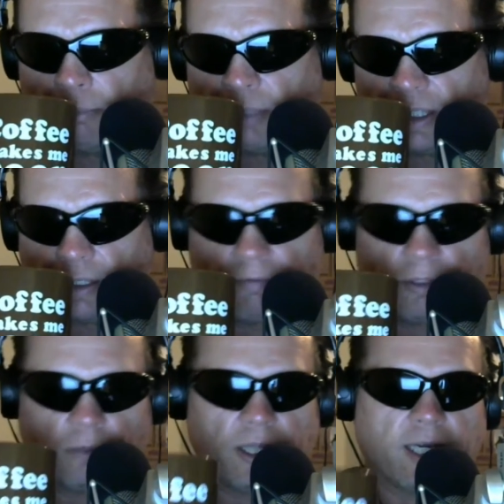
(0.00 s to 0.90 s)
but if
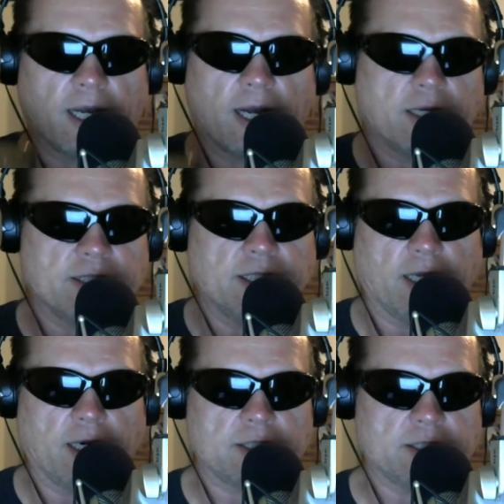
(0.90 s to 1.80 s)
you think I rigged the
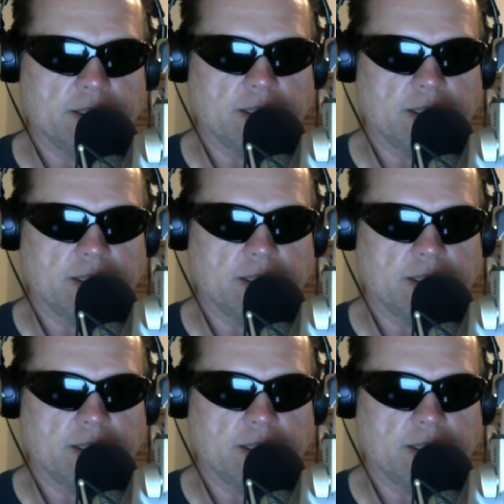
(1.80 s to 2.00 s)
election,